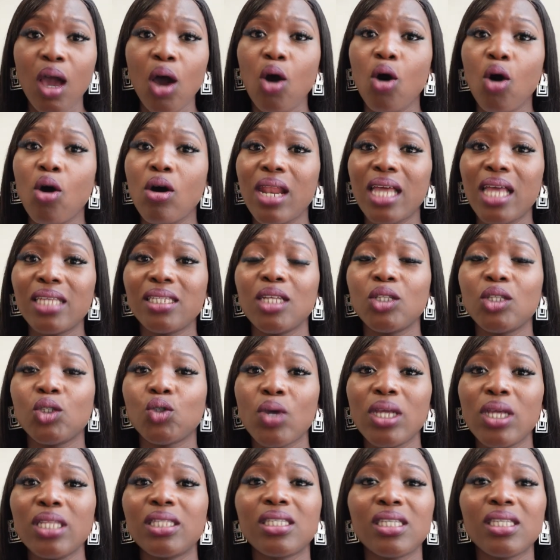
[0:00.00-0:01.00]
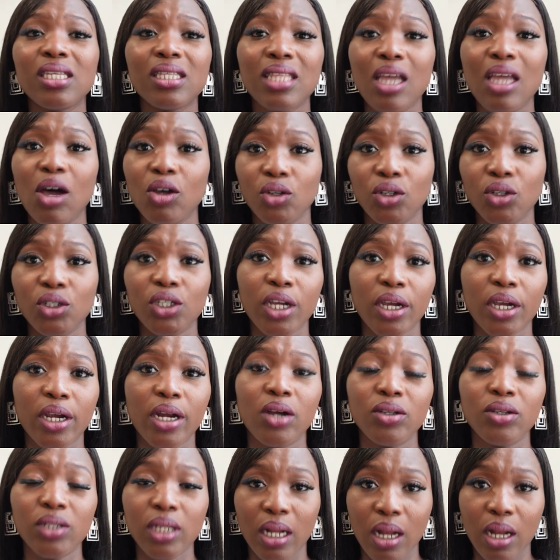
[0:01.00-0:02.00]
or let's say 20,000 Czech
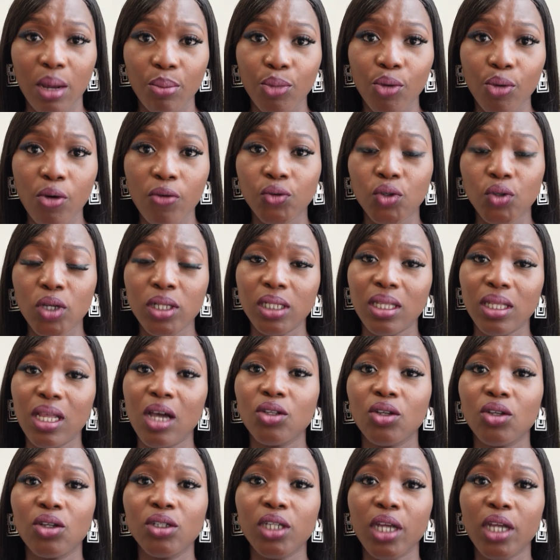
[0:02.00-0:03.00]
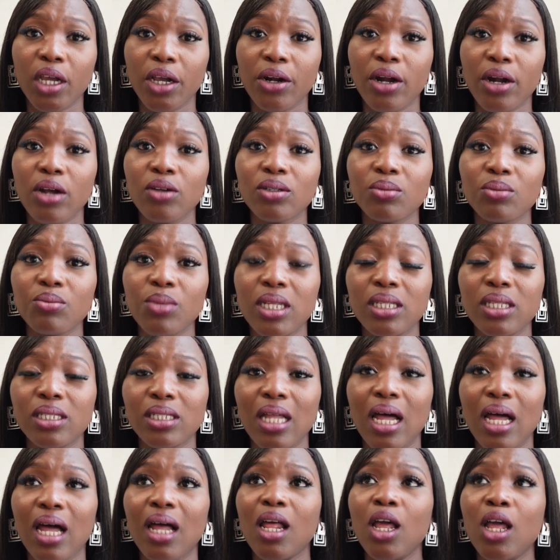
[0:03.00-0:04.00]
crowns and above, 20,000 Czech crowns means
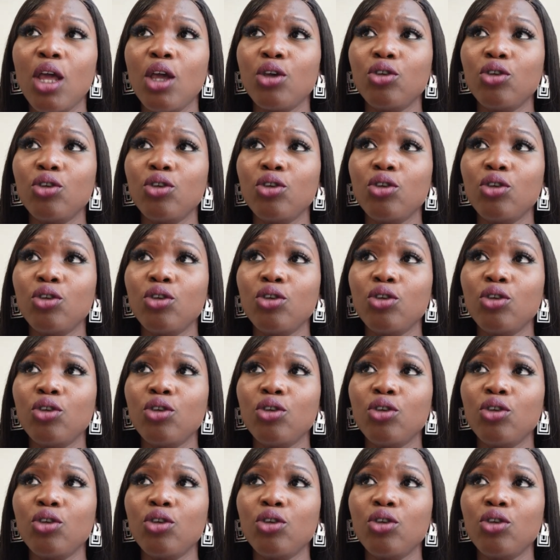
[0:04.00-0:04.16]
that